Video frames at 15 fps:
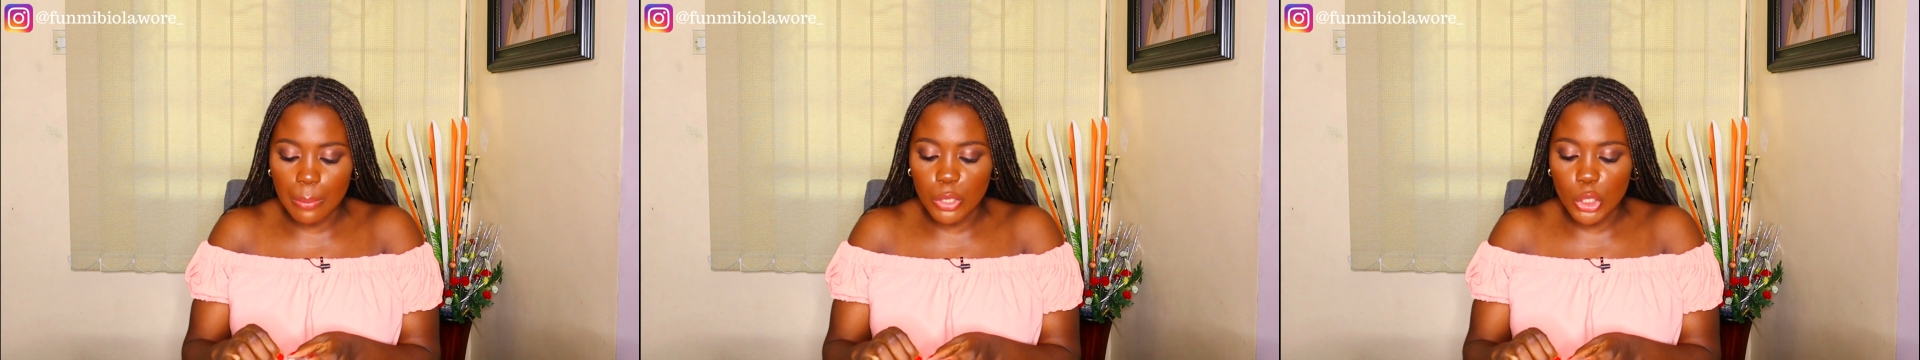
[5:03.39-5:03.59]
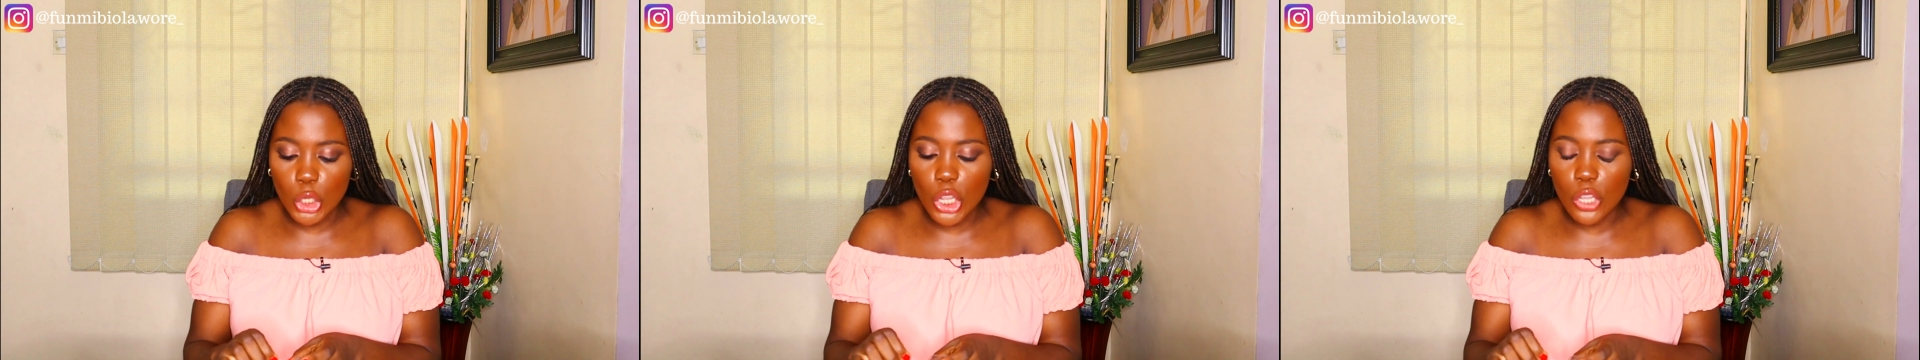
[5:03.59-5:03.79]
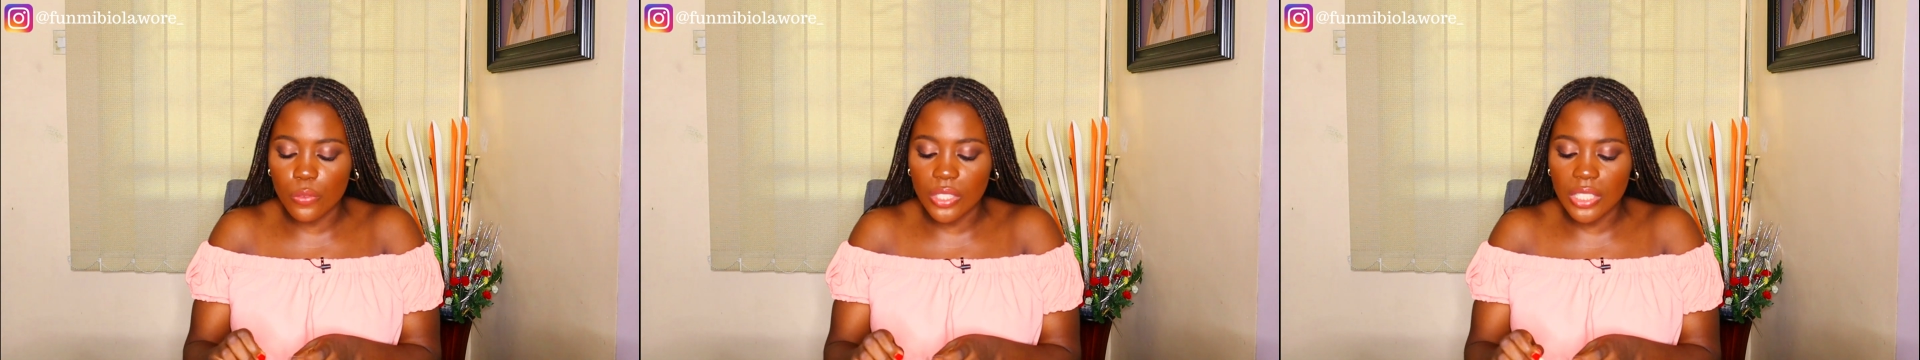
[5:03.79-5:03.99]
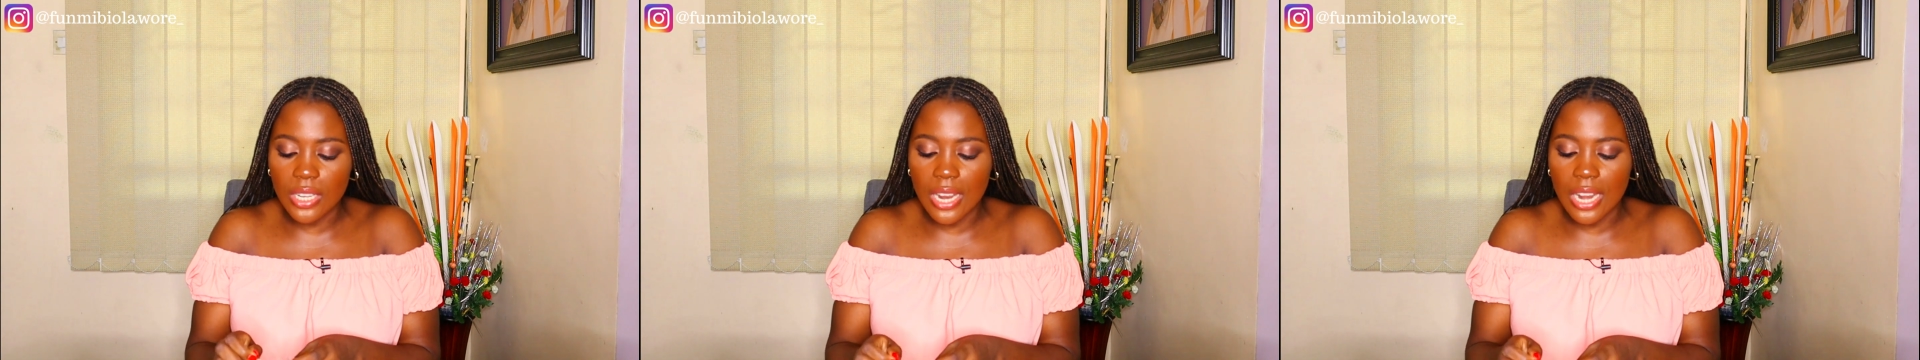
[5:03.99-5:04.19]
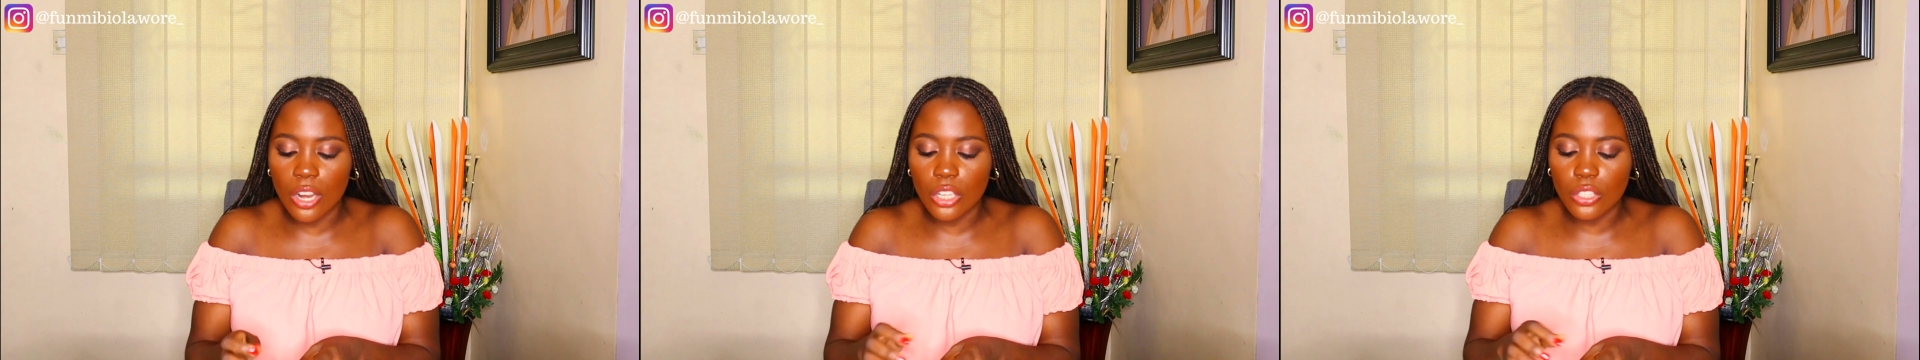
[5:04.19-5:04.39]
I'm sure you've
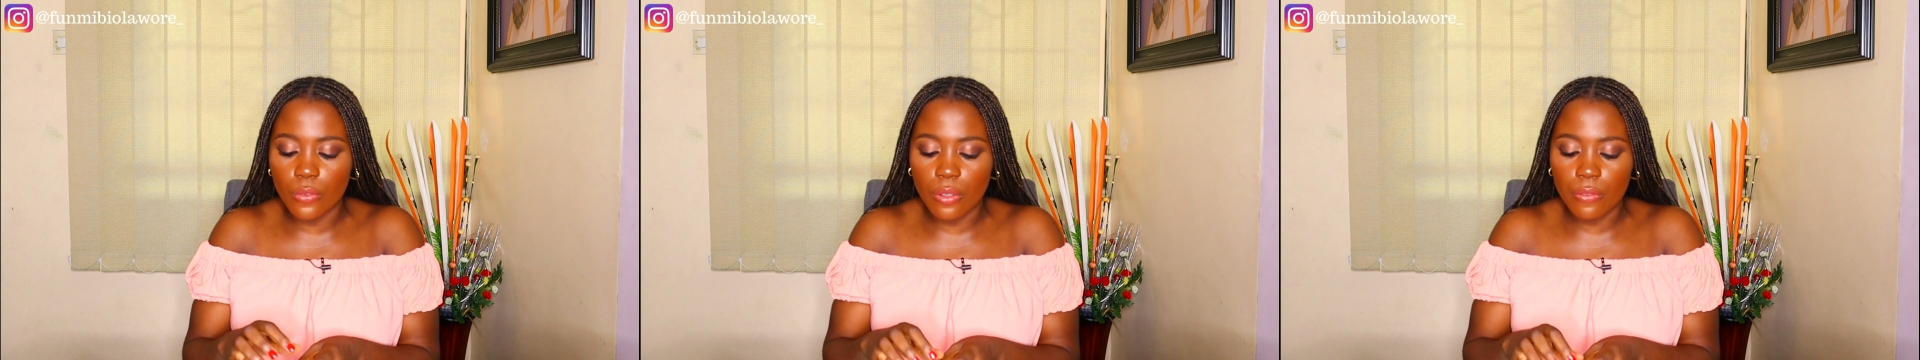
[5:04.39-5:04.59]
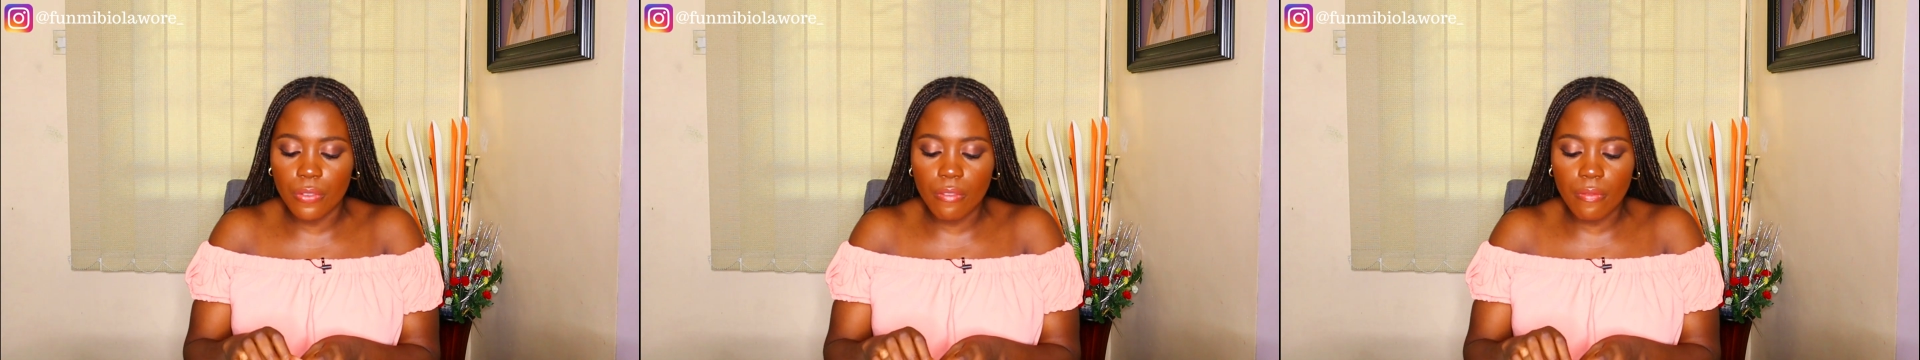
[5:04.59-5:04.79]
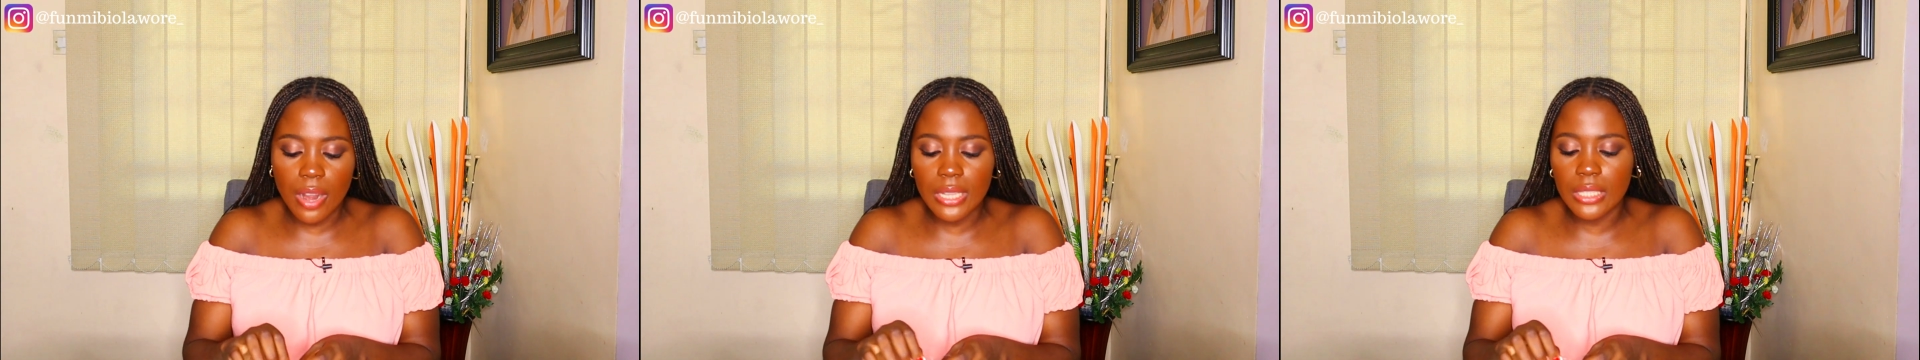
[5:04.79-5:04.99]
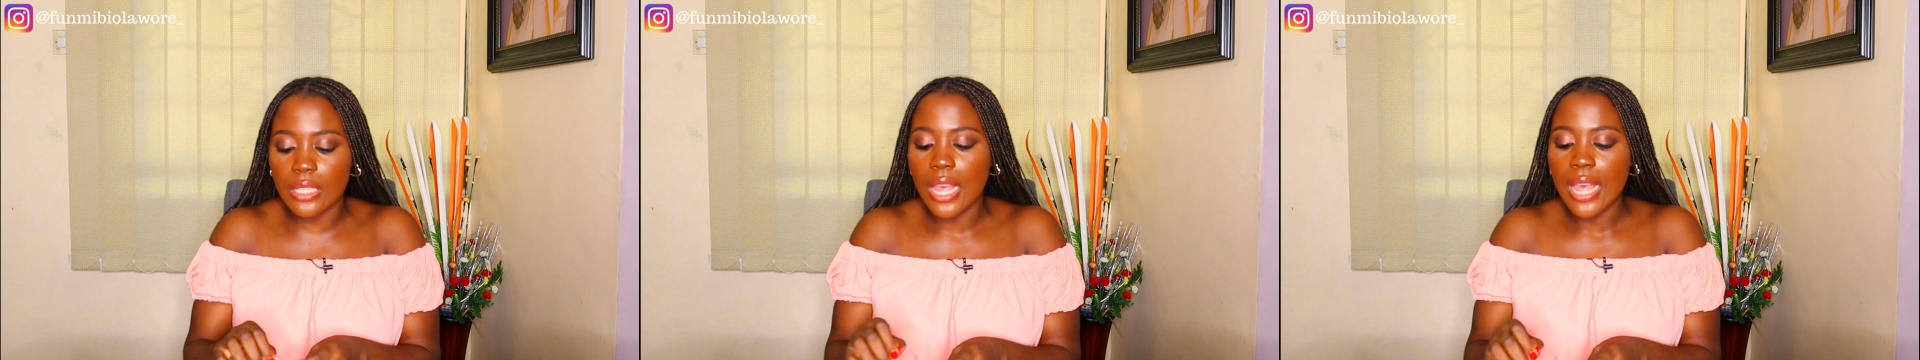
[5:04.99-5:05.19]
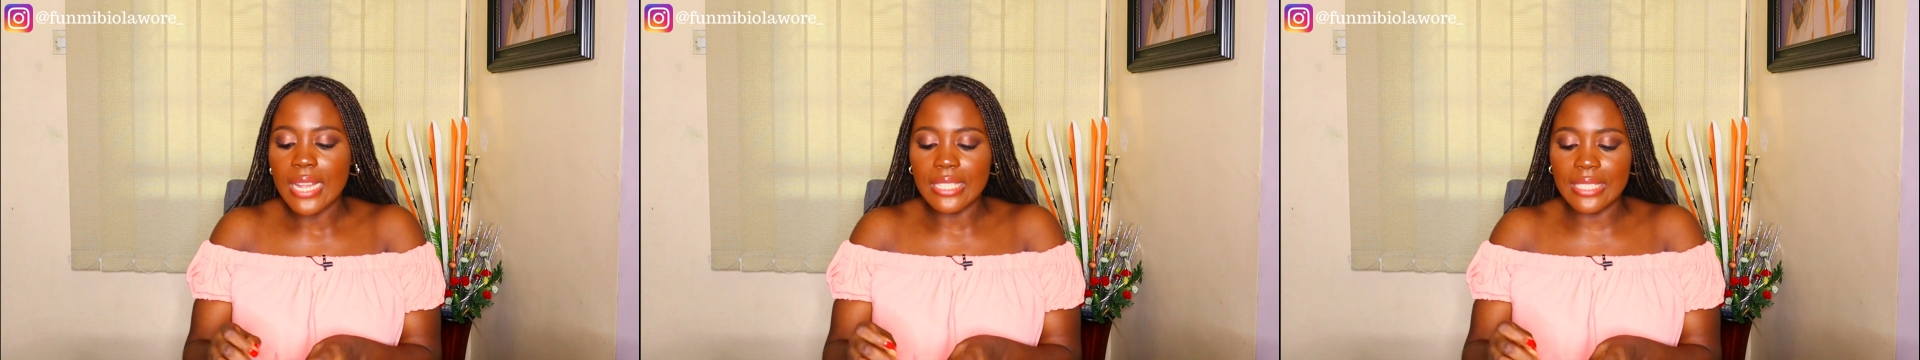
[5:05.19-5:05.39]
seen a lot of your
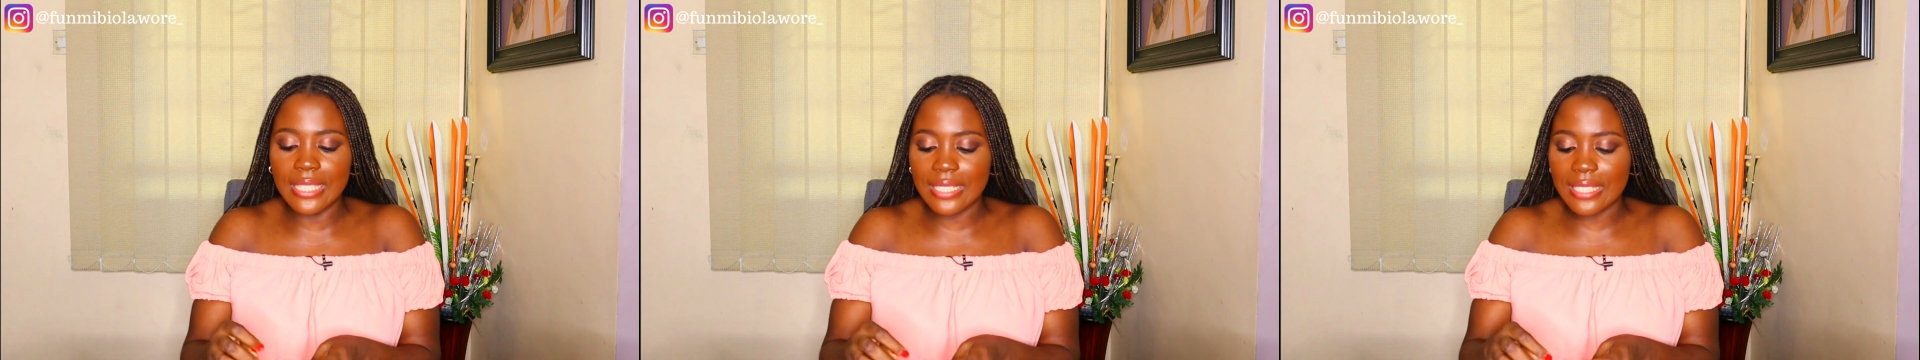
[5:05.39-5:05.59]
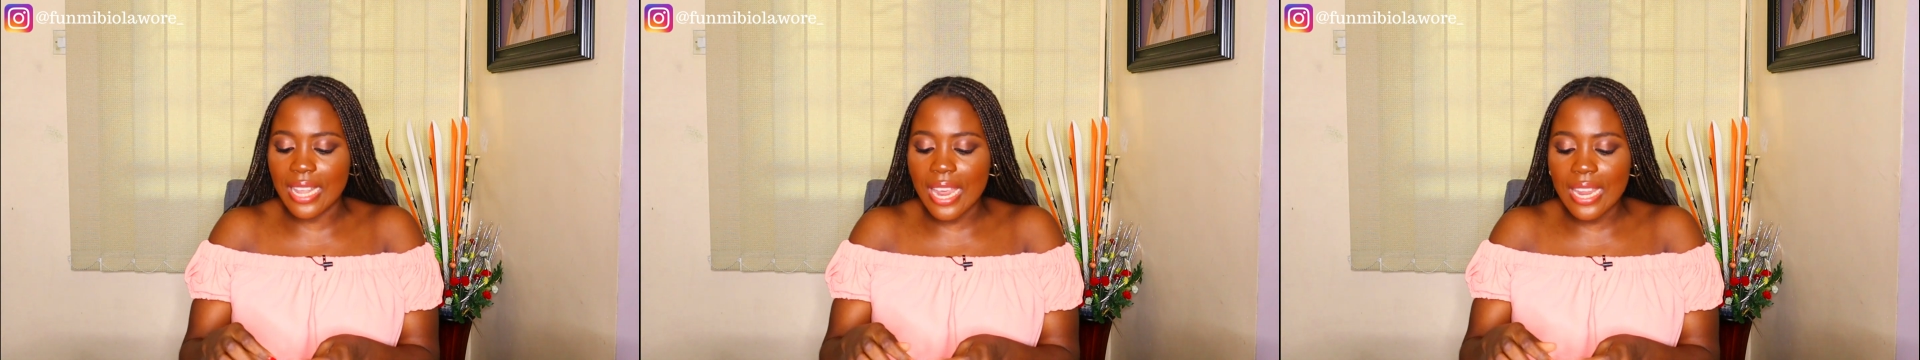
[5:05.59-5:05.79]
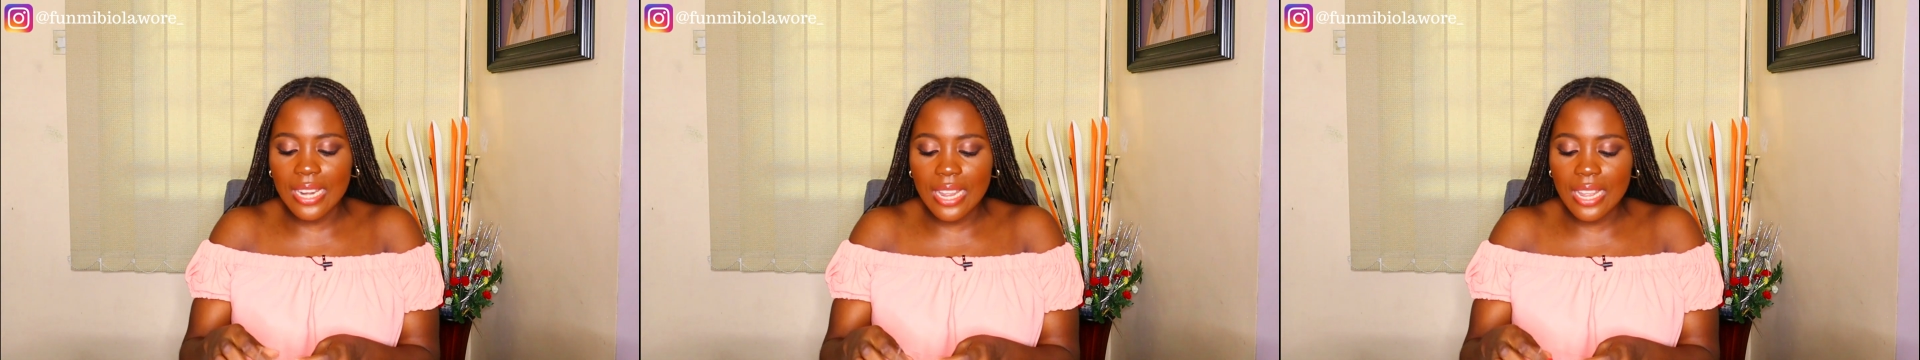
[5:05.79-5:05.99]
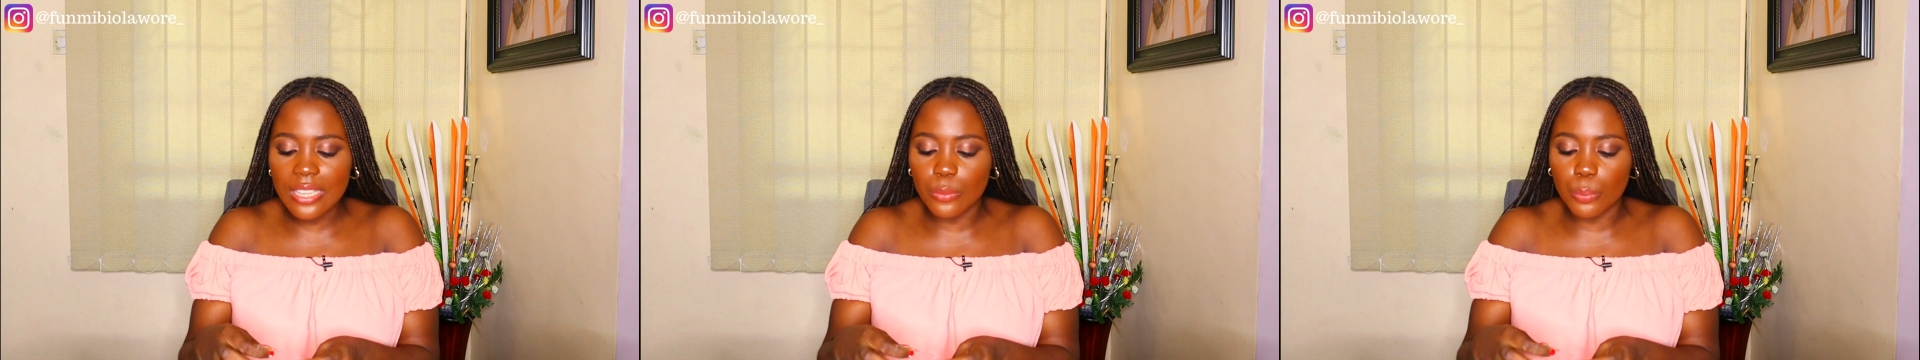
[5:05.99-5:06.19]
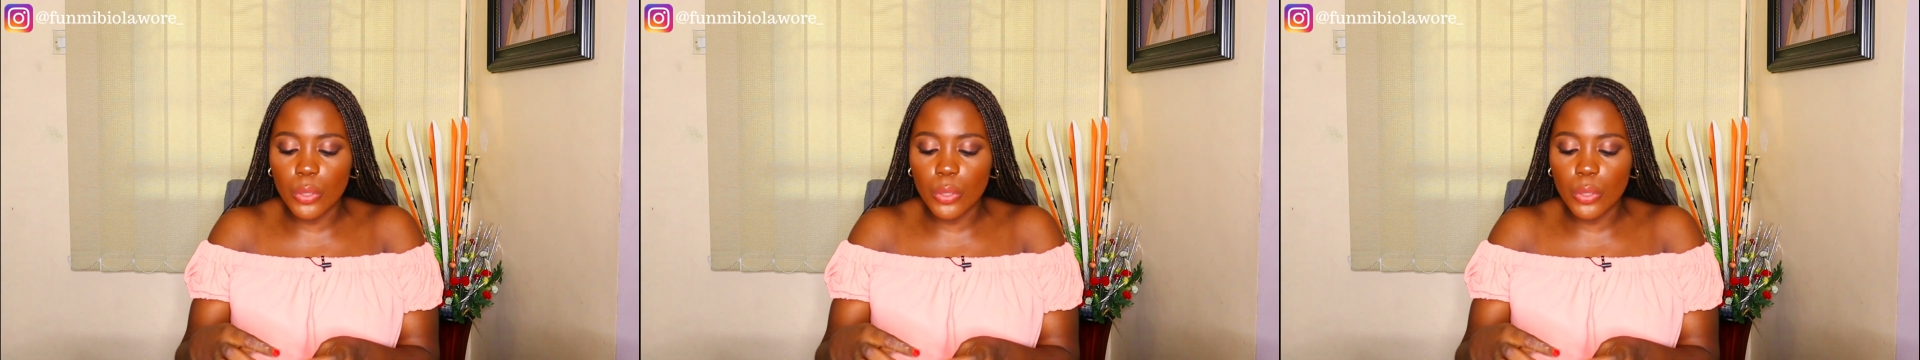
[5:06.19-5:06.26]
favorite designers,